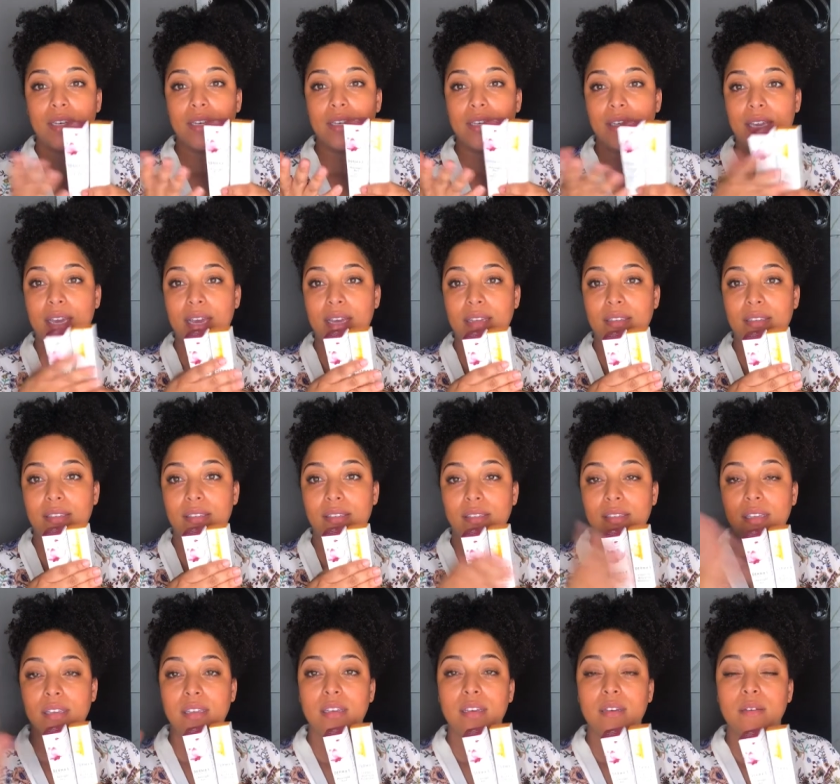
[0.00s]

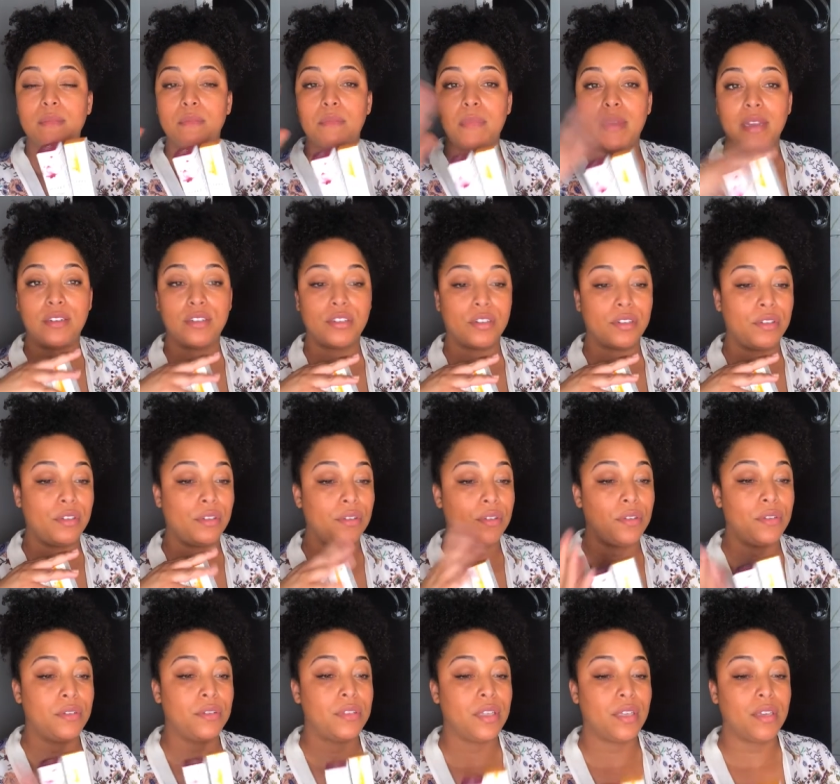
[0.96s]
Yes. Make sure you're
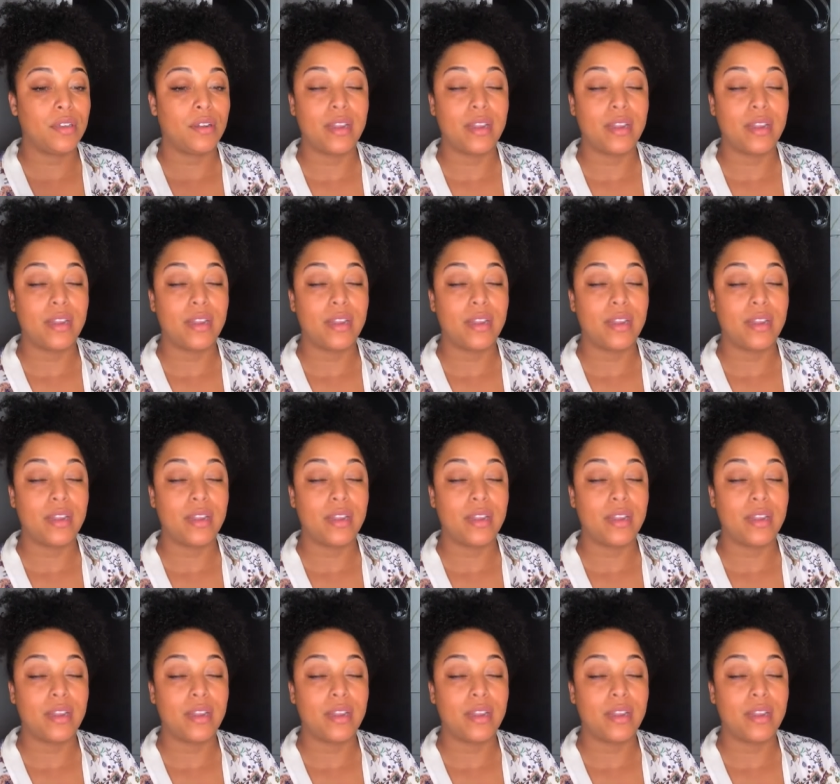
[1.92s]
using